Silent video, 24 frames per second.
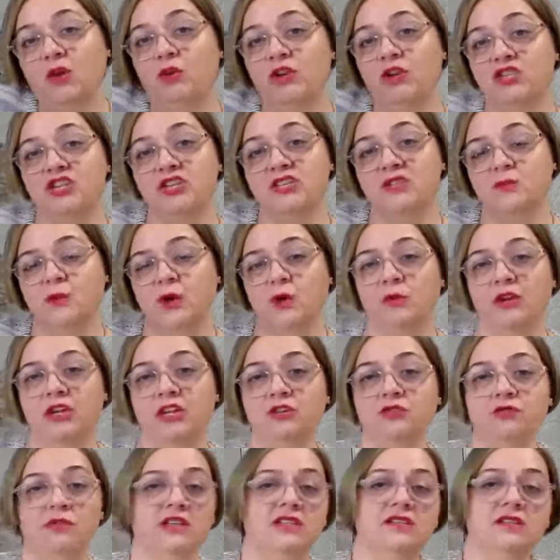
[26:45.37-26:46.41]
which is
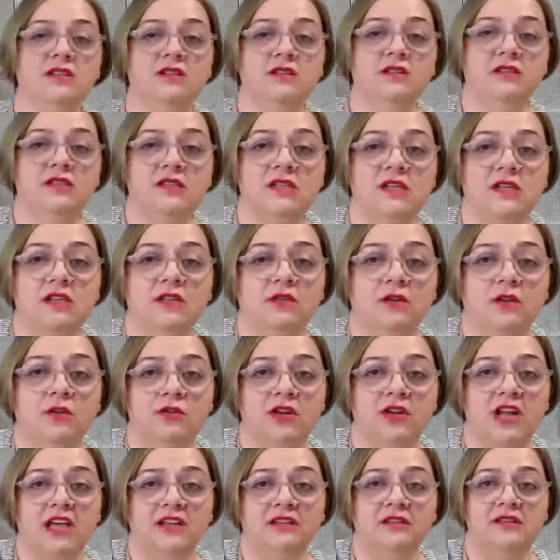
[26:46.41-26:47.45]
permanent residency in the
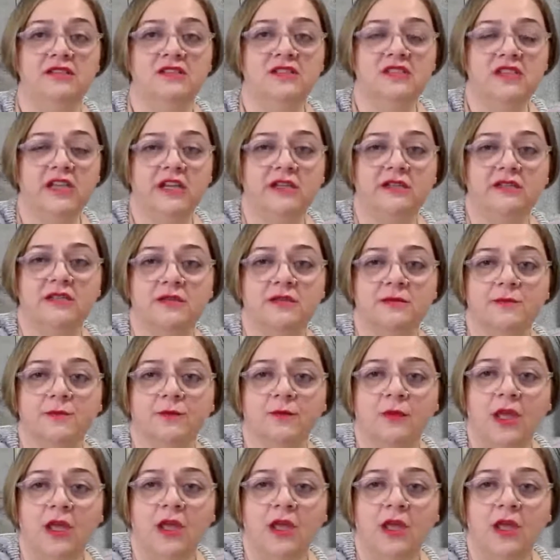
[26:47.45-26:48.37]
United States.